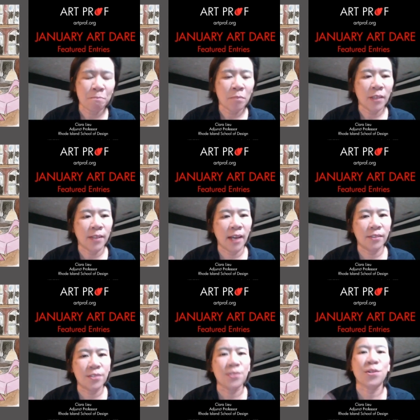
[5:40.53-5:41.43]
that
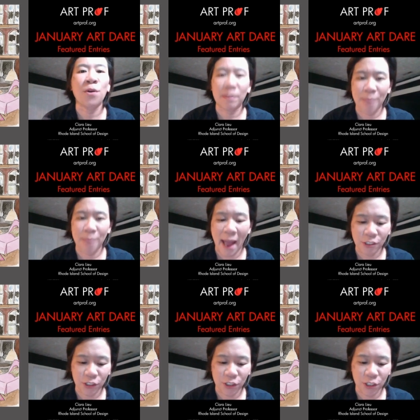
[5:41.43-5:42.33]
this is going
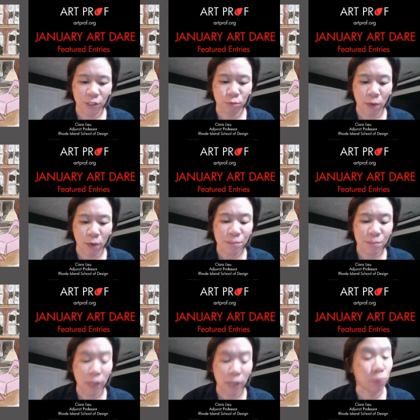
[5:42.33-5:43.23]
back to her Rust
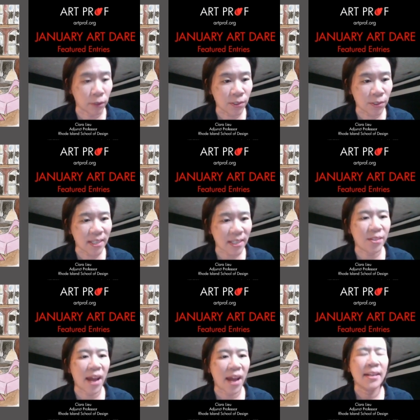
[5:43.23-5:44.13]
Belt roots
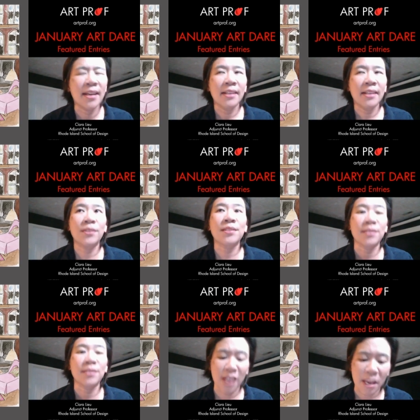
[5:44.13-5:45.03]
and that this
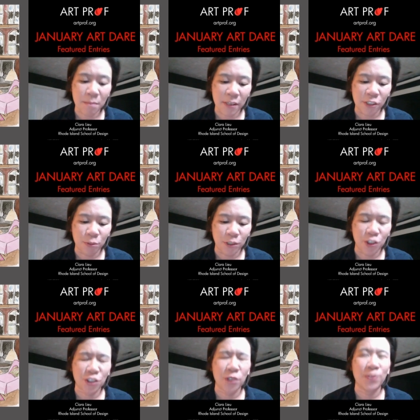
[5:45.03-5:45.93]
is an image which
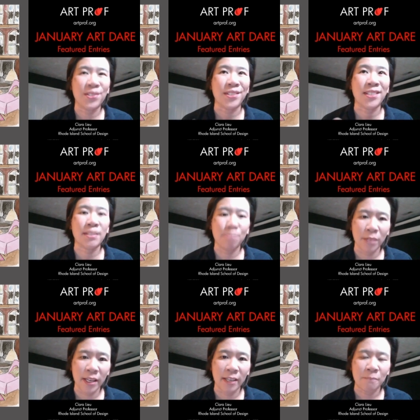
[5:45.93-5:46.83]
shows the
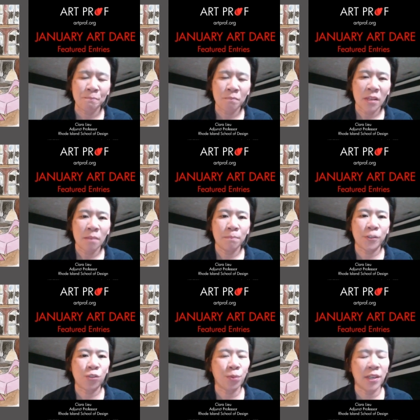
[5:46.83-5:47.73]
split
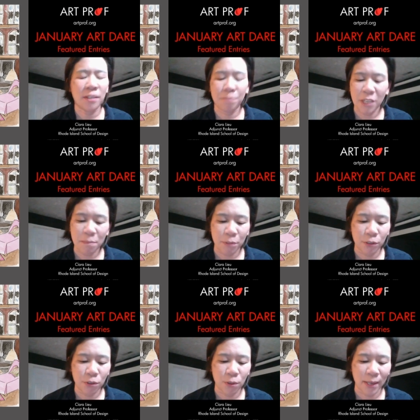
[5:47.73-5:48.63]
between
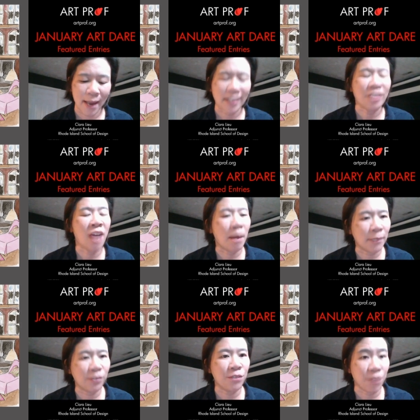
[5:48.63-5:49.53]
people who are
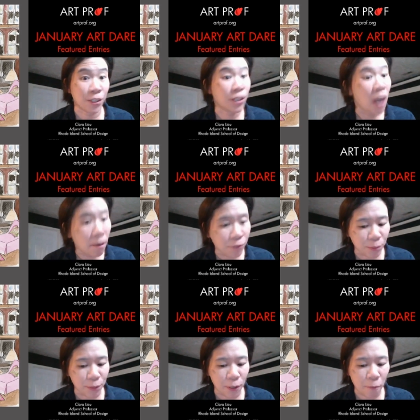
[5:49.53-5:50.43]
economically very
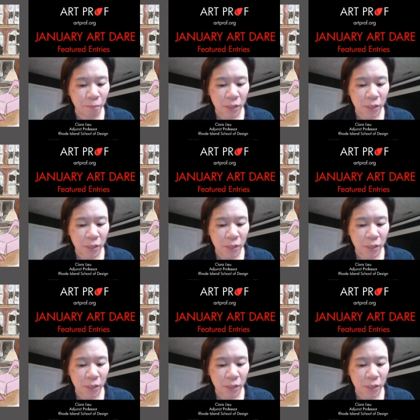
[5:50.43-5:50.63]
comfortable